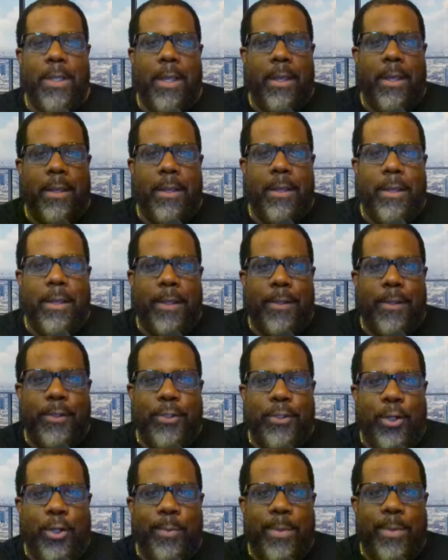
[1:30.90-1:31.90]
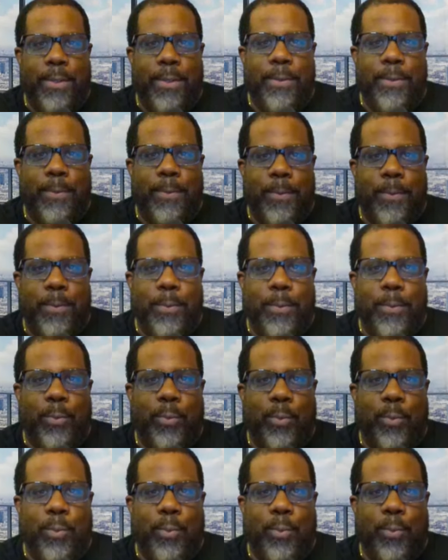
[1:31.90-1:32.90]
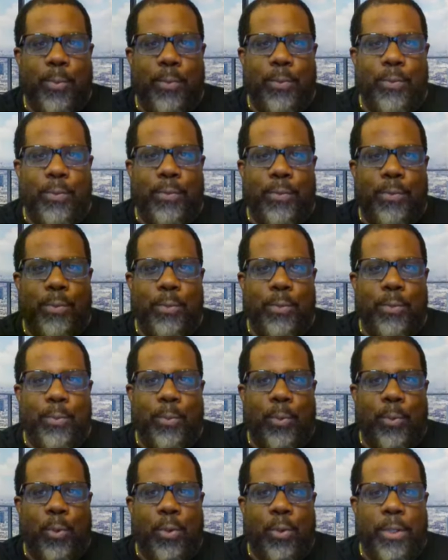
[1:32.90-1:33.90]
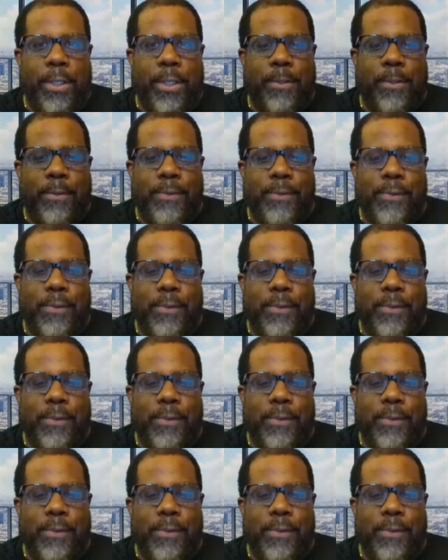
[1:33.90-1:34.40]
uh, the Turbo Warriors,